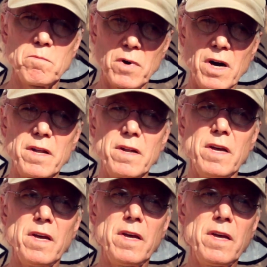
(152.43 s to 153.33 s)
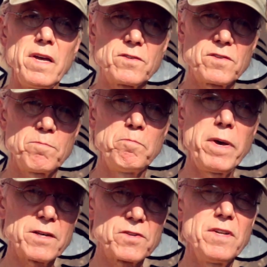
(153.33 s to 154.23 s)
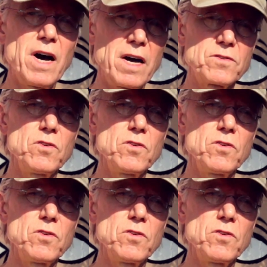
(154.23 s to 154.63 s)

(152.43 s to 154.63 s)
but it's best not